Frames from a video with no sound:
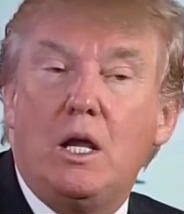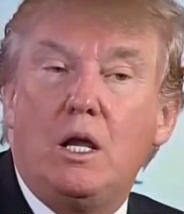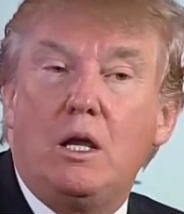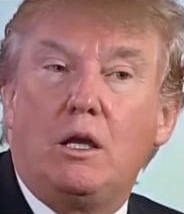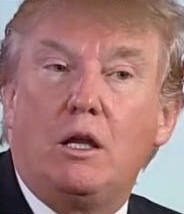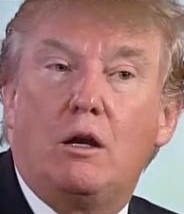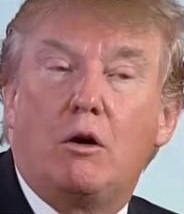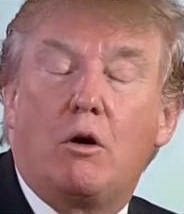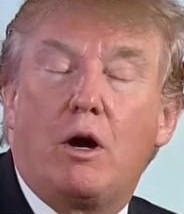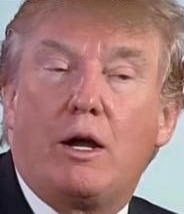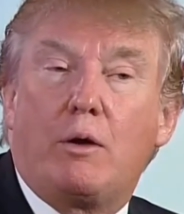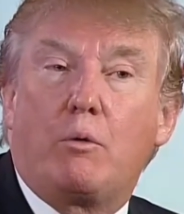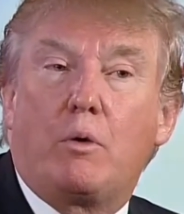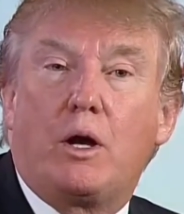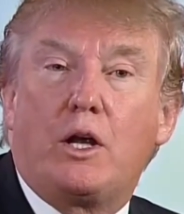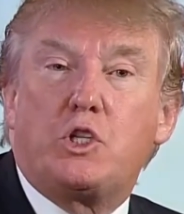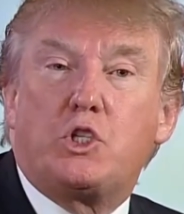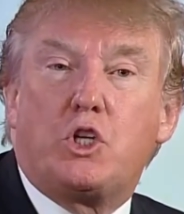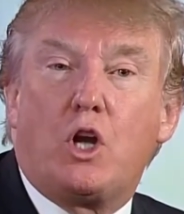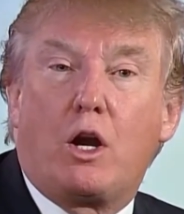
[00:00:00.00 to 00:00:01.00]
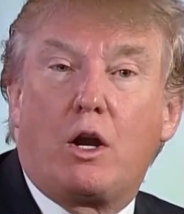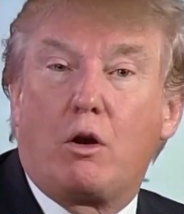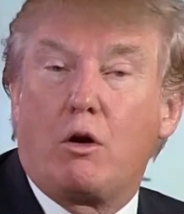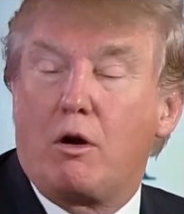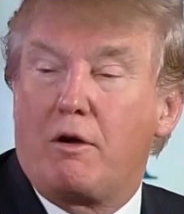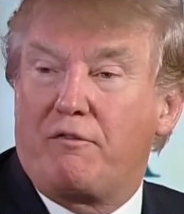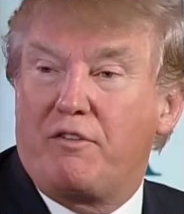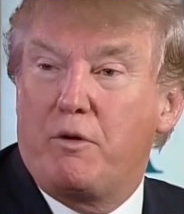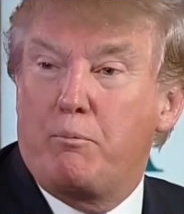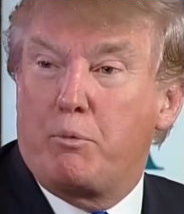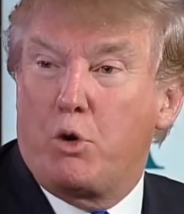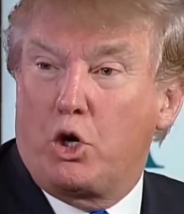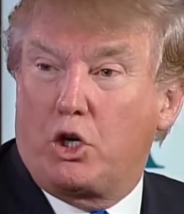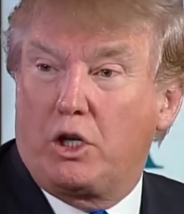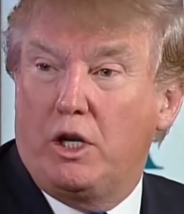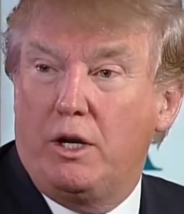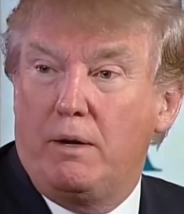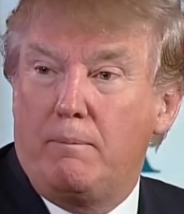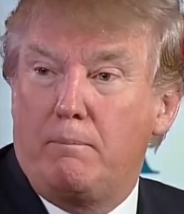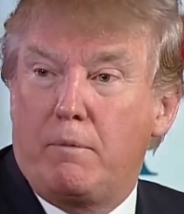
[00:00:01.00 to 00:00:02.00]
She's as self-made as this
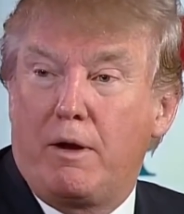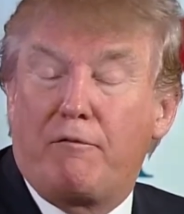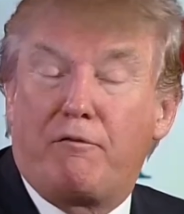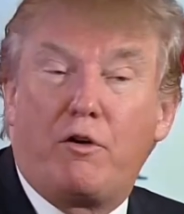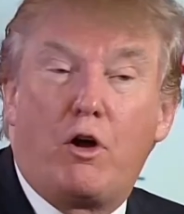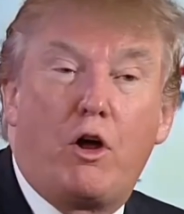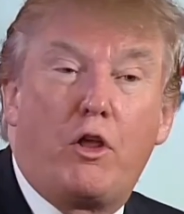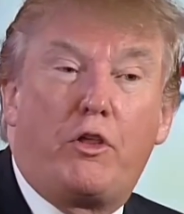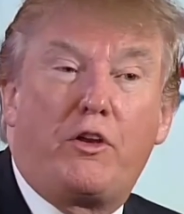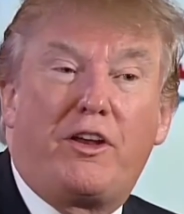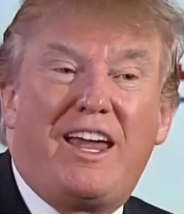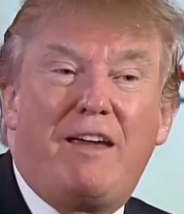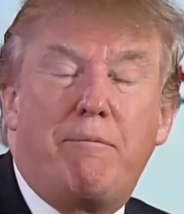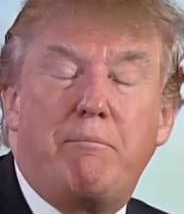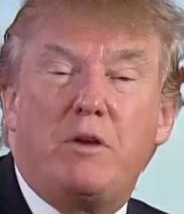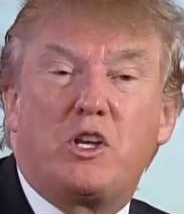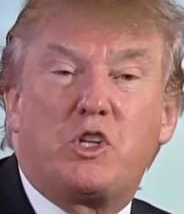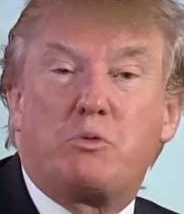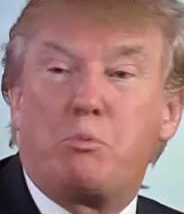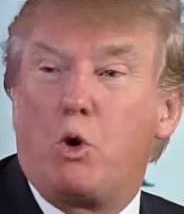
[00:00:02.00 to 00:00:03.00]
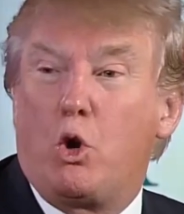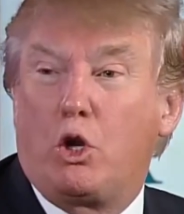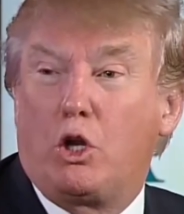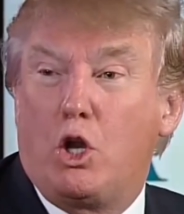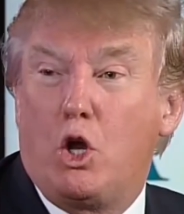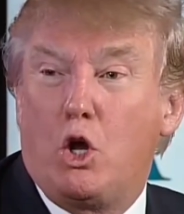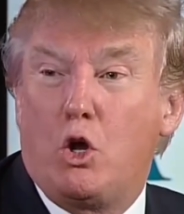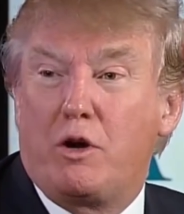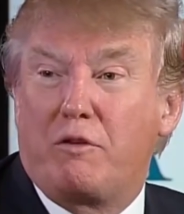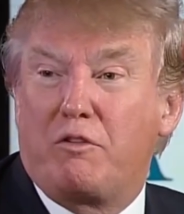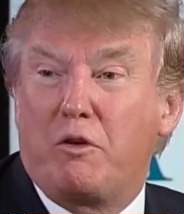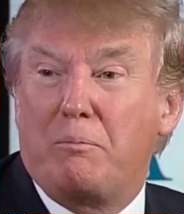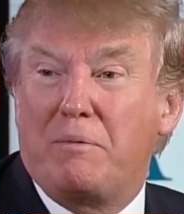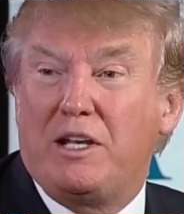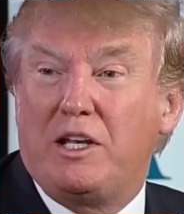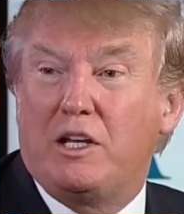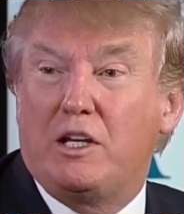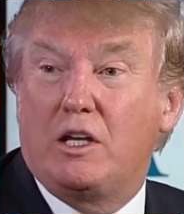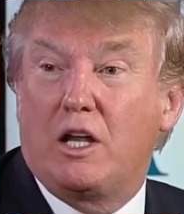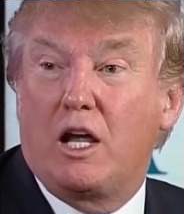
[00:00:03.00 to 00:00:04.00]
guy, My father gave me a small loan of a million